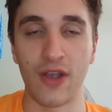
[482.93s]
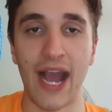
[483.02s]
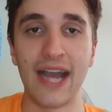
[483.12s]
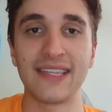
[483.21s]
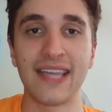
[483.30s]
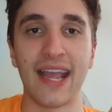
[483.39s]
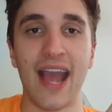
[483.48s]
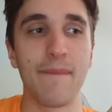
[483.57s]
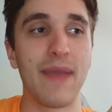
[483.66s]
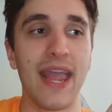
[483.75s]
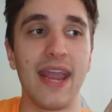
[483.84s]
Guys that
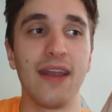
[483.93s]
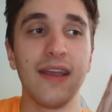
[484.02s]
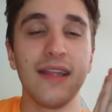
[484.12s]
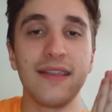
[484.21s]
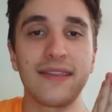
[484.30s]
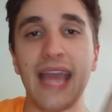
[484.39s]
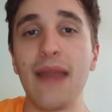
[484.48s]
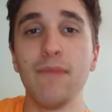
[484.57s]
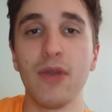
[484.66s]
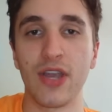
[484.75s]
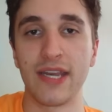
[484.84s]
got paid
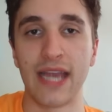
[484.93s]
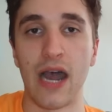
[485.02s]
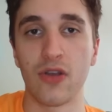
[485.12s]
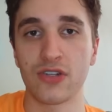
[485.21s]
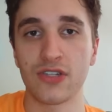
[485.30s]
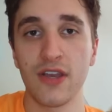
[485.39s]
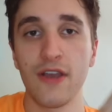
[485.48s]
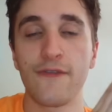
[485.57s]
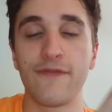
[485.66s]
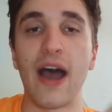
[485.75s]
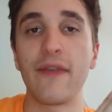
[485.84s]
$10 million
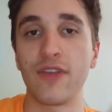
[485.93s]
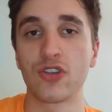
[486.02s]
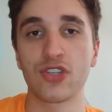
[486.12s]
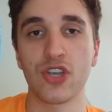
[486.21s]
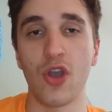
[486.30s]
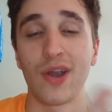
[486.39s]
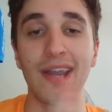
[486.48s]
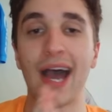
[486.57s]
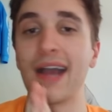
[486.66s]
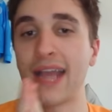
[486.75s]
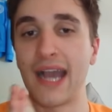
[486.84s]
5 years ago are
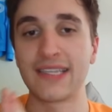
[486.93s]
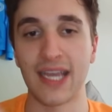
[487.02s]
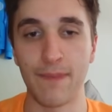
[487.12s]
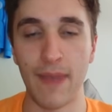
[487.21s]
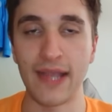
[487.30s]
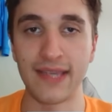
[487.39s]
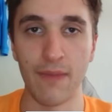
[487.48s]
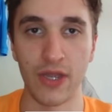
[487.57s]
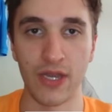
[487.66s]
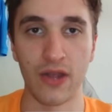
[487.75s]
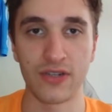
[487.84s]
not guys that get paid $10
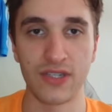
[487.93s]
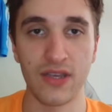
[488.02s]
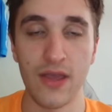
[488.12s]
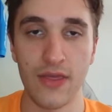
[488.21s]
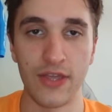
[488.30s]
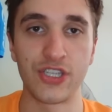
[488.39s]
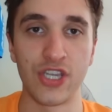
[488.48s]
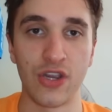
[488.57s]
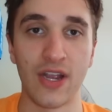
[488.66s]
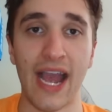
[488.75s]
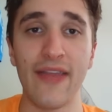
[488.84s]
million this
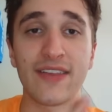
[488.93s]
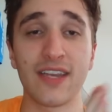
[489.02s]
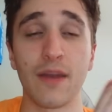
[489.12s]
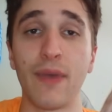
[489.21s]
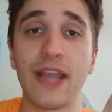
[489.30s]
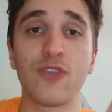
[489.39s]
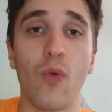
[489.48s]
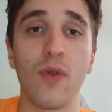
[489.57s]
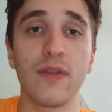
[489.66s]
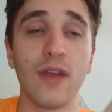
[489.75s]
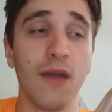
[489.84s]
year. A guy that's going to play
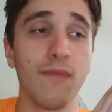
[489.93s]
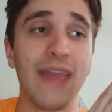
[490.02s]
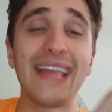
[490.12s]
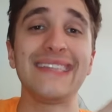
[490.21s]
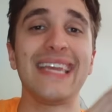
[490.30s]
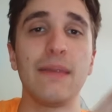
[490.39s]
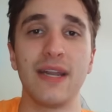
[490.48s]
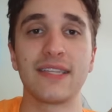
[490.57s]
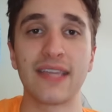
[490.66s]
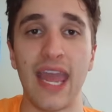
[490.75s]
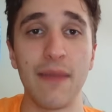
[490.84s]
18
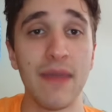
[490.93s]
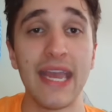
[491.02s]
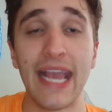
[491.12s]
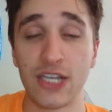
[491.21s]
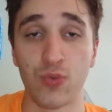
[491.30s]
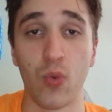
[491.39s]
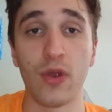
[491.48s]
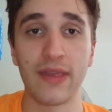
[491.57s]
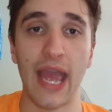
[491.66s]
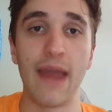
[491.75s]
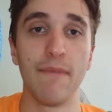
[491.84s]
minutes a game is
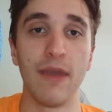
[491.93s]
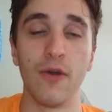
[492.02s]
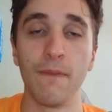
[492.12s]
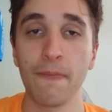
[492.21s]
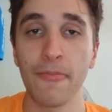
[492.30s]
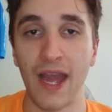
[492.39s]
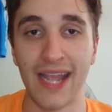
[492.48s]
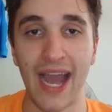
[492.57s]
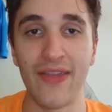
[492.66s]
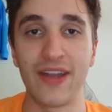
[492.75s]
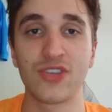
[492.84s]
worth $10 million. A
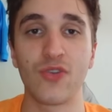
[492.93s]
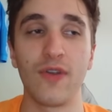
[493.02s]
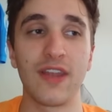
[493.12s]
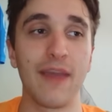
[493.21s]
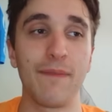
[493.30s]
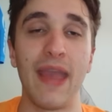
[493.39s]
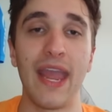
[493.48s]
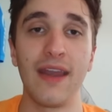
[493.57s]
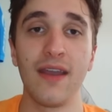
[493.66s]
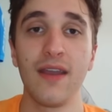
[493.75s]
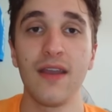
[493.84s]
guy that is going to get
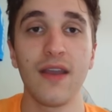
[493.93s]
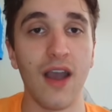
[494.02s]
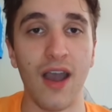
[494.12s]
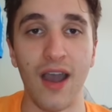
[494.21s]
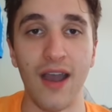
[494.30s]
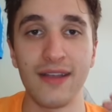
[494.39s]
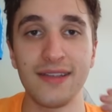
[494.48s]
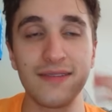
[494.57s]
paid, $10